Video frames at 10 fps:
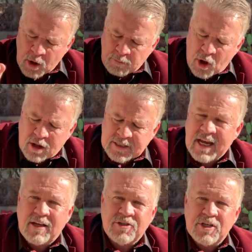Paul
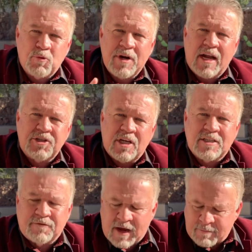tells us we're not
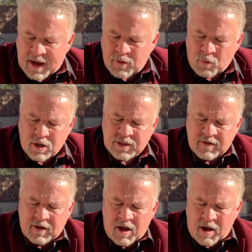justified by the works of
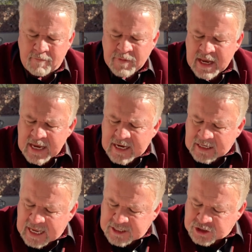the law. In
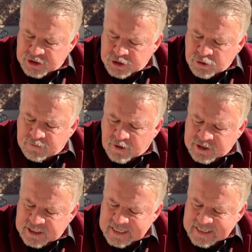Galatians 2
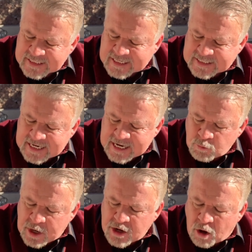verse 16,
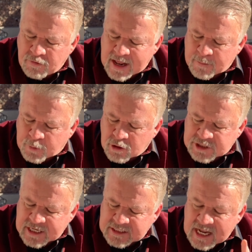we know that a
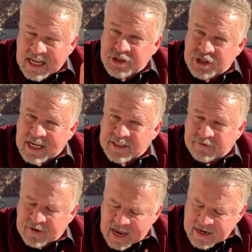person is not
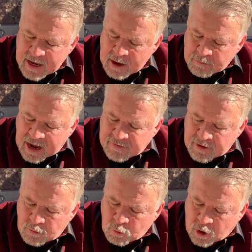justified by
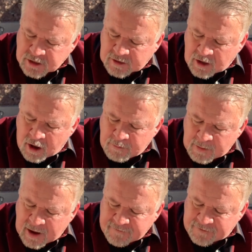the works of the law,
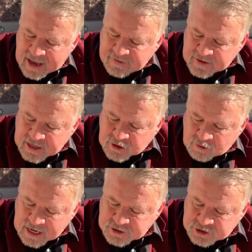but by faith in
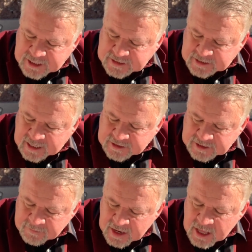Christ
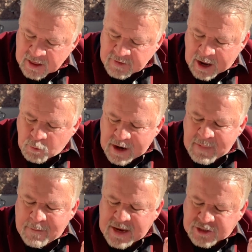Jesus. That we
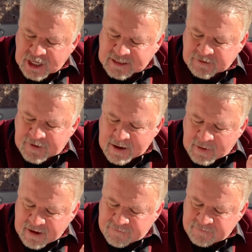may be justified
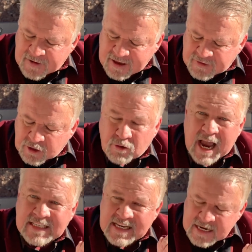by faith in
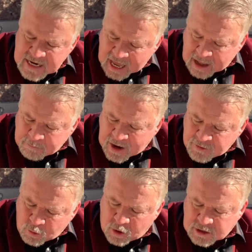Christ and not by
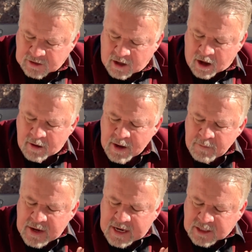the works of the law,
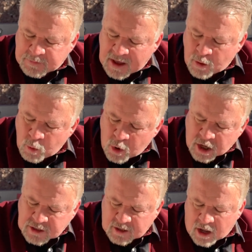because by the
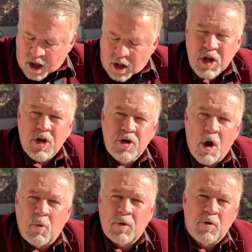works of the law,
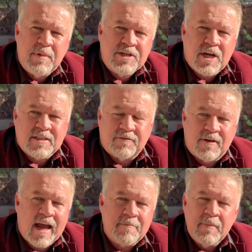no one will be
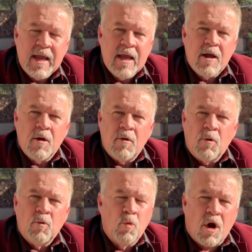justified.
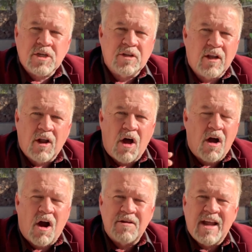Works of the
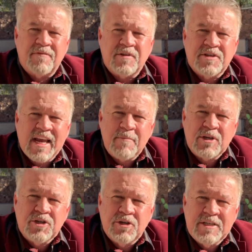law are not the same
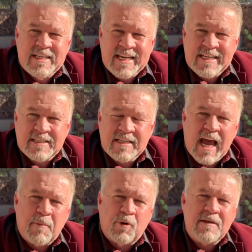as good deeds.
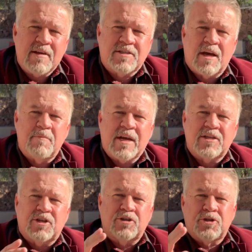Now, I bring this up
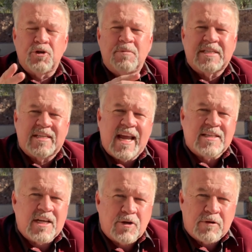because there's two
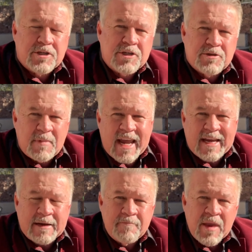mistakes that Christians make.